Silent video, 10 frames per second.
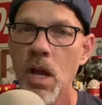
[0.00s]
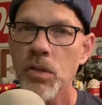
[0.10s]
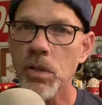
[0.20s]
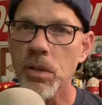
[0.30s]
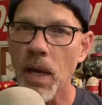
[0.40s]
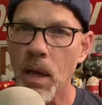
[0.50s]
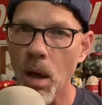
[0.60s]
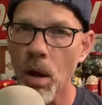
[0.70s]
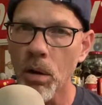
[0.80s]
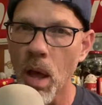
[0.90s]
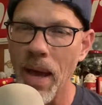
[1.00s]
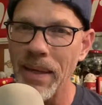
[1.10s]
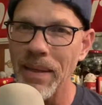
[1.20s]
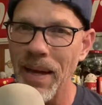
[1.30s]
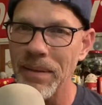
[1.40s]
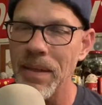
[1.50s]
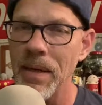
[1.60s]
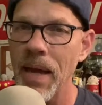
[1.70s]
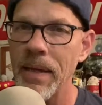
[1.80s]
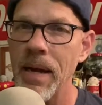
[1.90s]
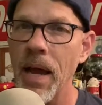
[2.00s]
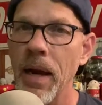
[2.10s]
since I got online in 1999.